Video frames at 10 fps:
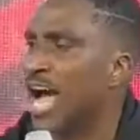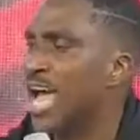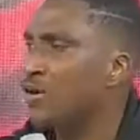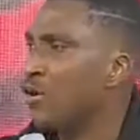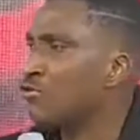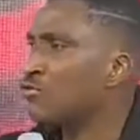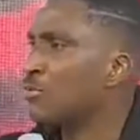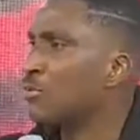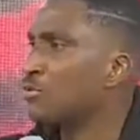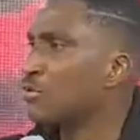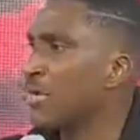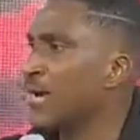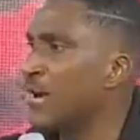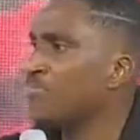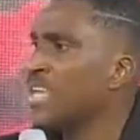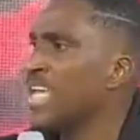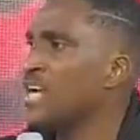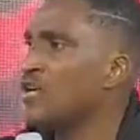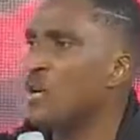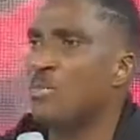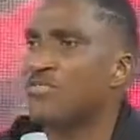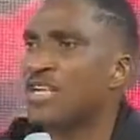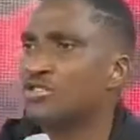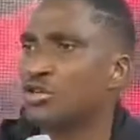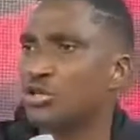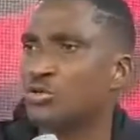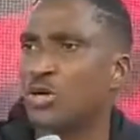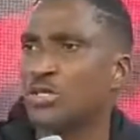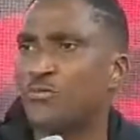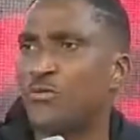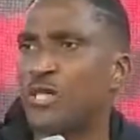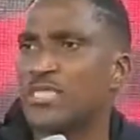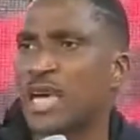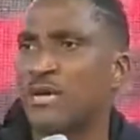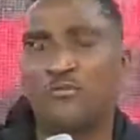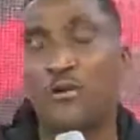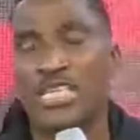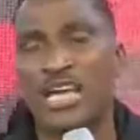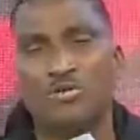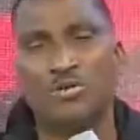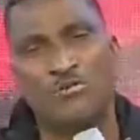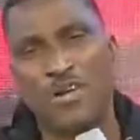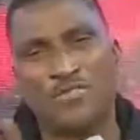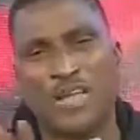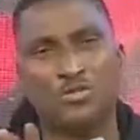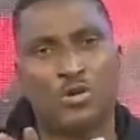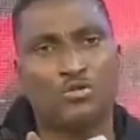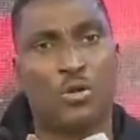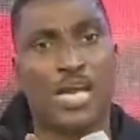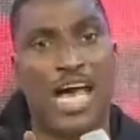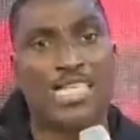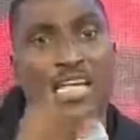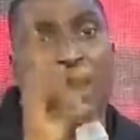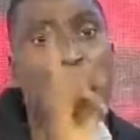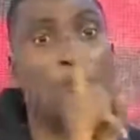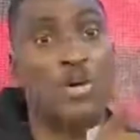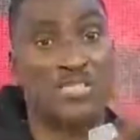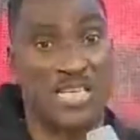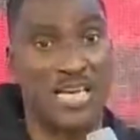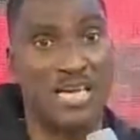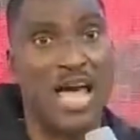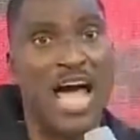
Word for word: I got to Botswana. Income of the church was four thousand dollars, five thousand dollars monthly.